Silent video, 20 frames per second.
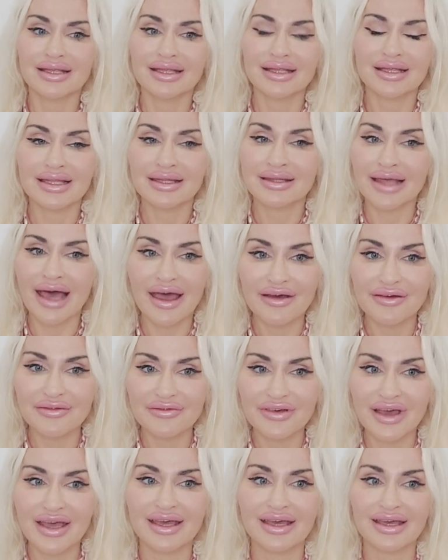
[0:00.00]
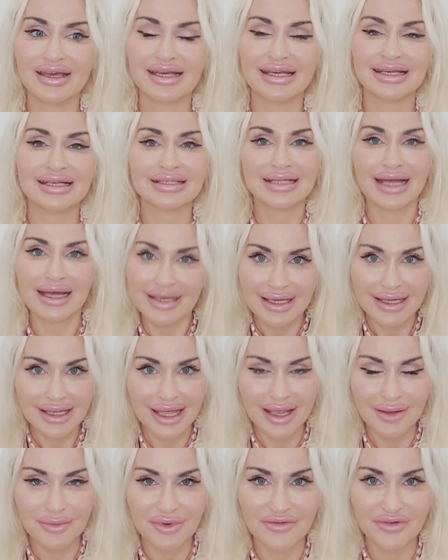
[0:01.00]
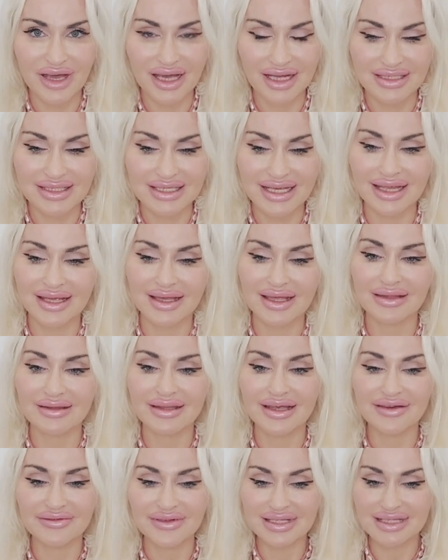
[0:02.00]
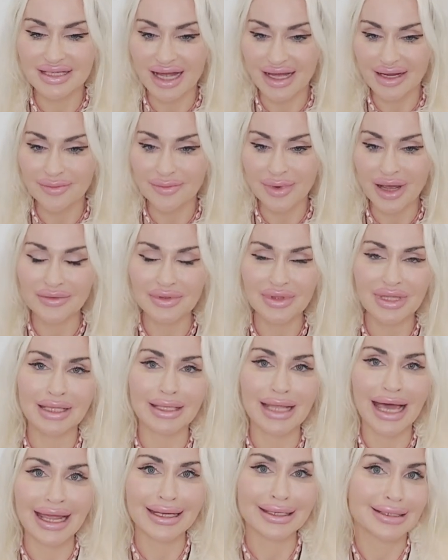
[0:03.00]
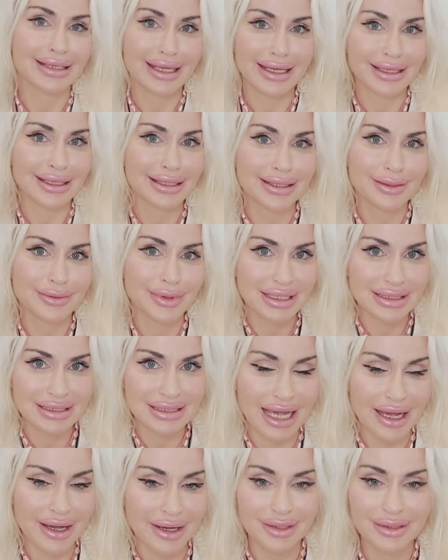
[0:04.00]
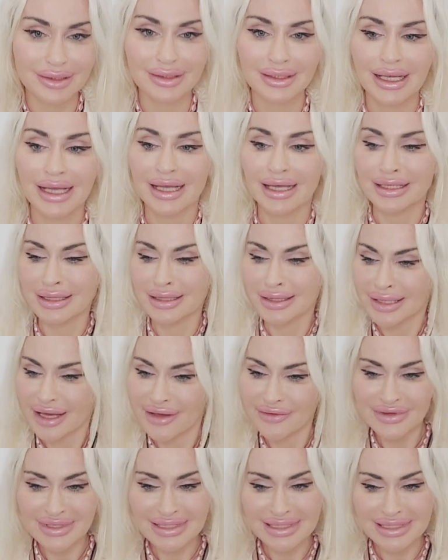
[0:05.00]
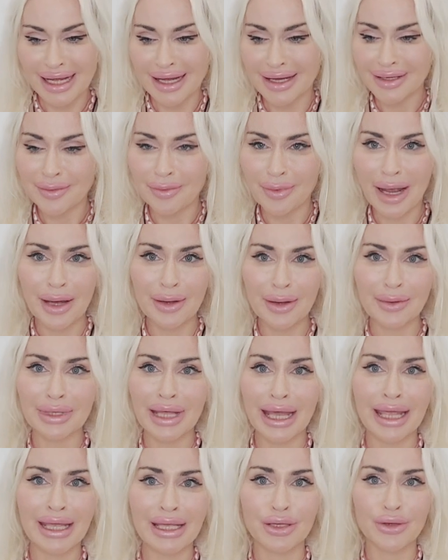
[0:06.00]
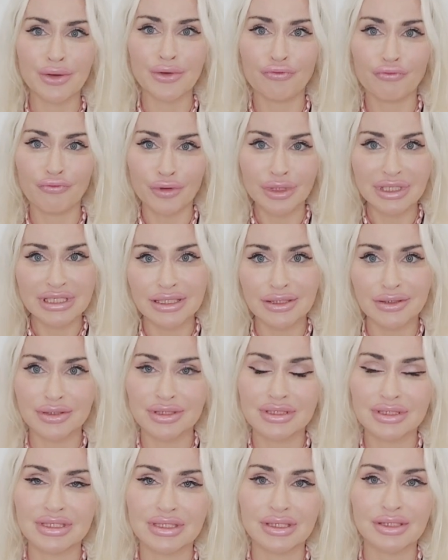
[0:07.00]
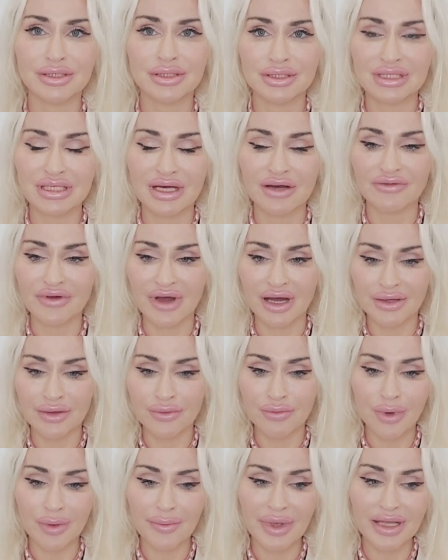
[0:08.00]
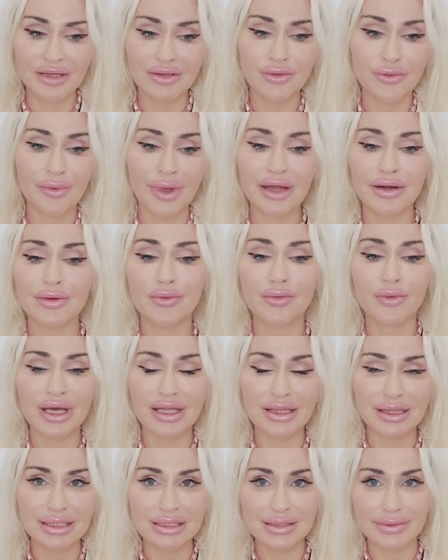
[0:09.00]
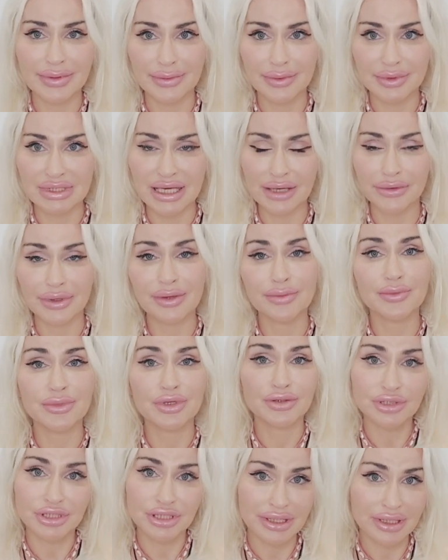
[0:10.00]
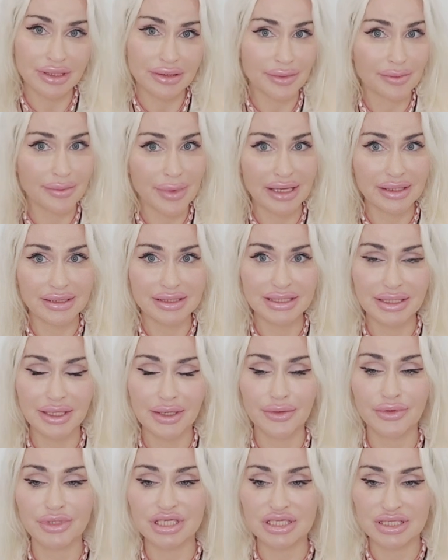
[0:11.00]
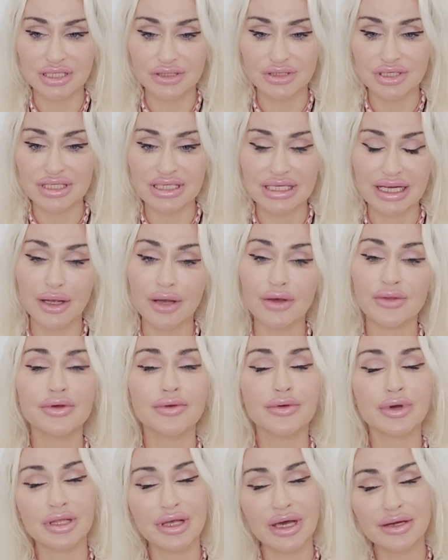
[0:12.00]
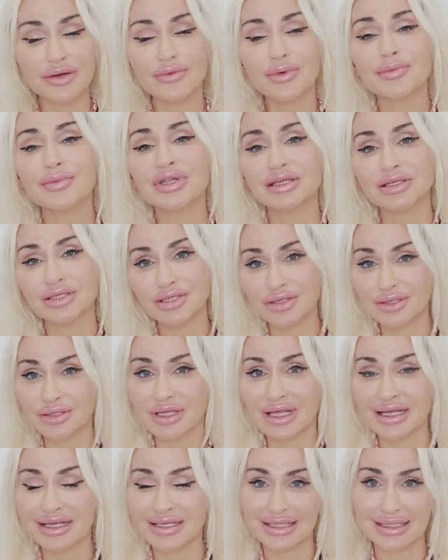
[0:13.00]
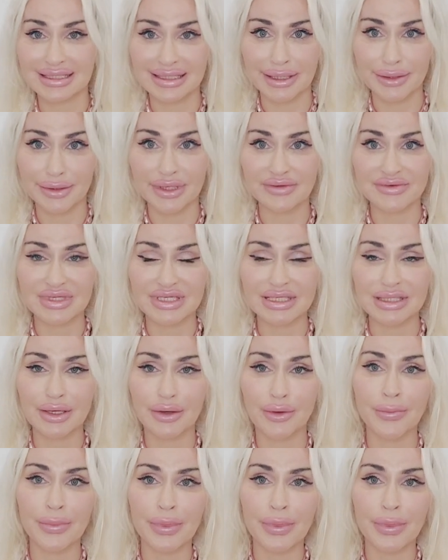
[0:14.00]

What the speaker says: love is not a game of hunting. Love is not about the lion getting the gazelle. Love is not about like, forcing yourself on a woman, no matter what these people tell you. Usually they're men too, which is interesting. Although a lot of women internalize these narratives too.